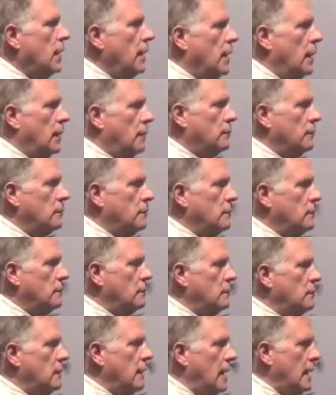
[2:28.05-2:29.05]
and
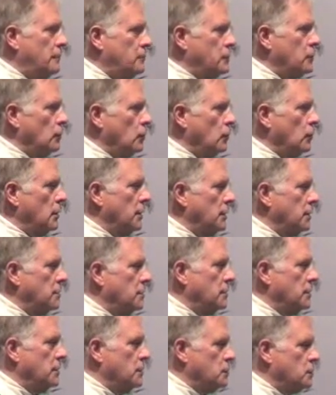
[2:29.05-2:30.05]
absolutely
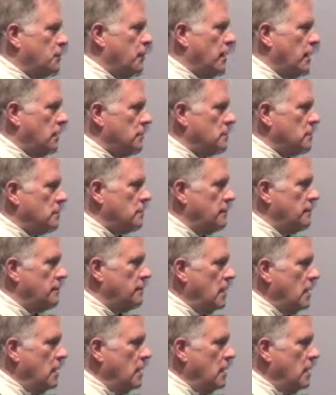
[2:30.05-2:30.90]
did his best.